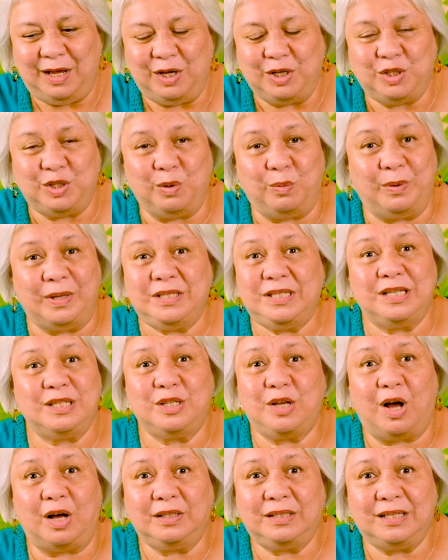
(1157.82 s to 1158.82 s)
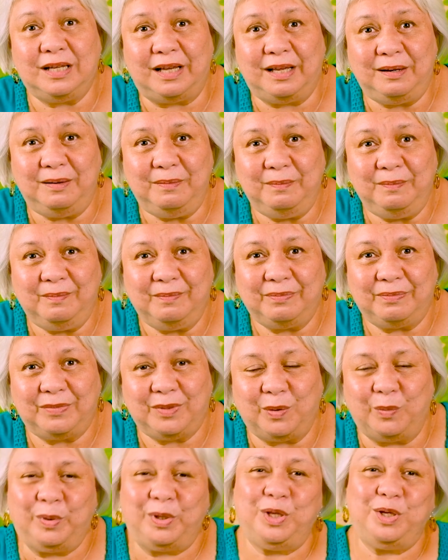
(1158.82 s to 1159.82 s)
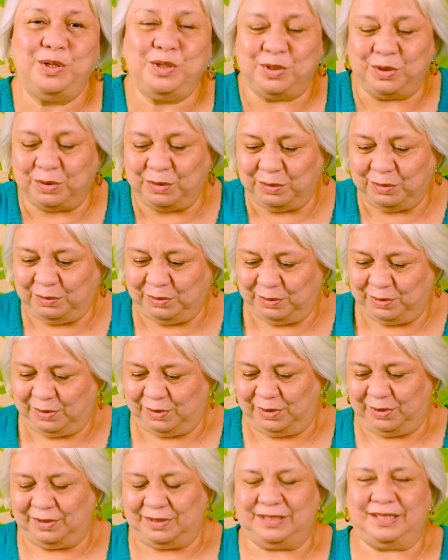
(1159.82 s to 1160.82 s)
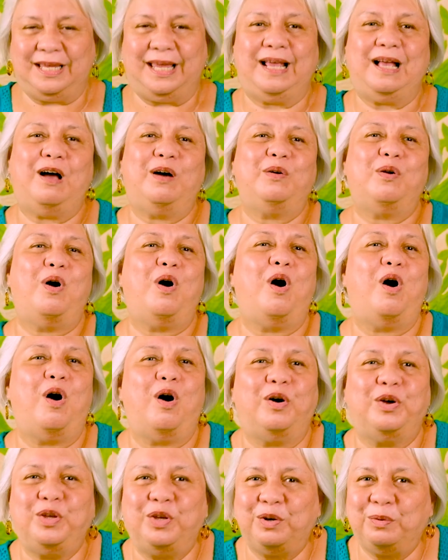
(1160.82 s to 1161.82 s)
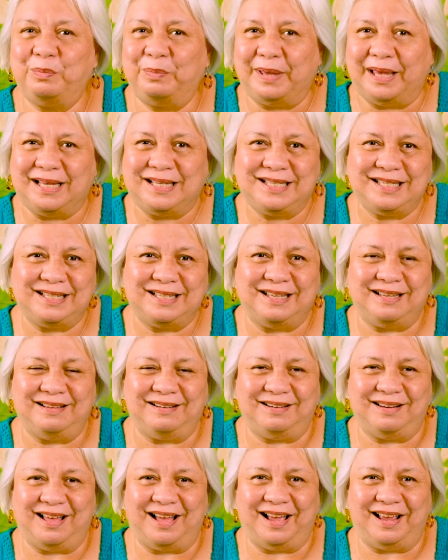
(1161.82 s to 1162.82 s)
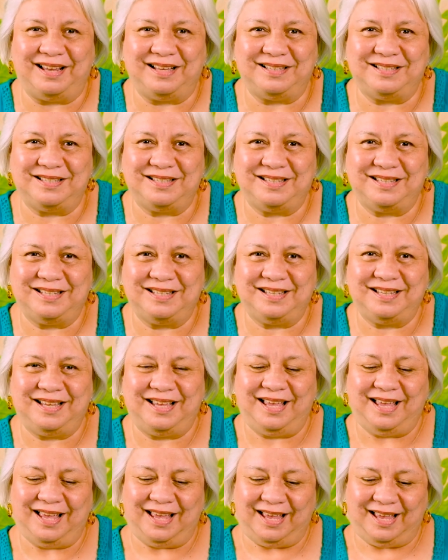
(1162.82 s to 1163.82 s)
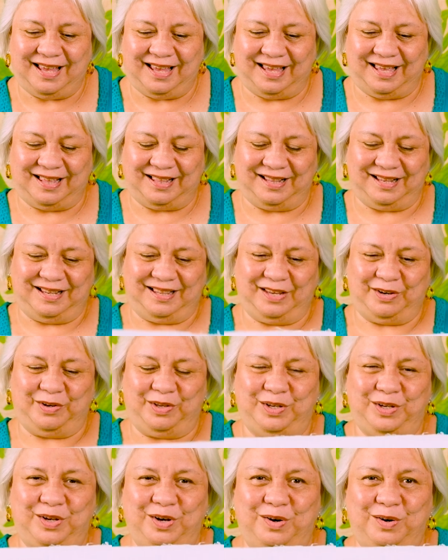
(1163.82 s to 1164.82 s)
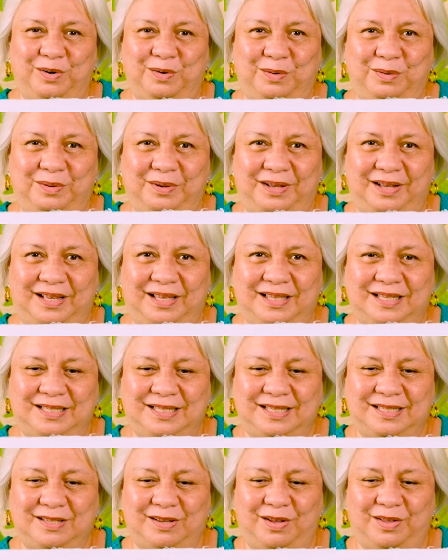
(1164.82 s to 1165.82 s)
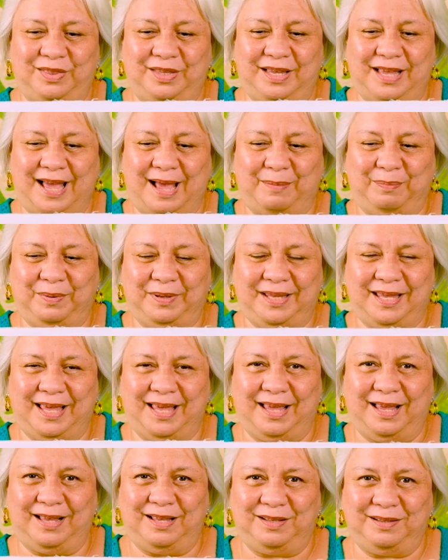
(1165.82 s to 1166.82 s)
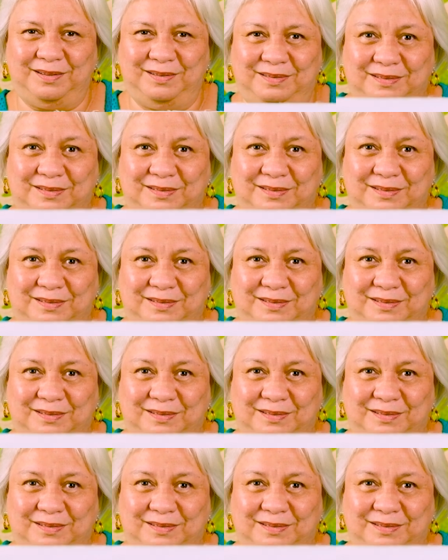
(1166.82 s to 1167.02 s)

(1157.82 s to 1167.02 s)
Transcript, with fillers: so once it's all done, what do you do? Take out all your basting lines. And there you go. This is all the applique.